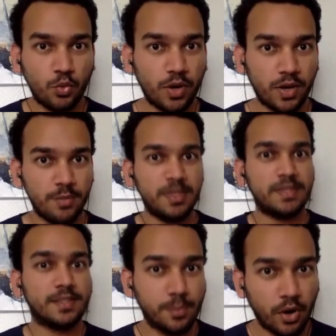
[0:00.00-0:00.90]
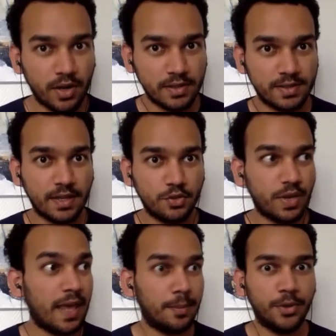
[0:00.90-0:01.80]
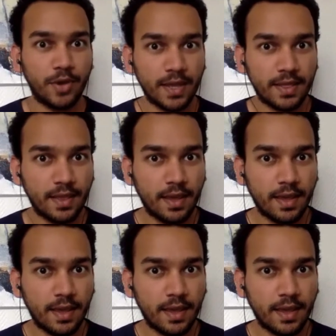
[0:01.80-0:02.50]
What are the business models that would help you get there?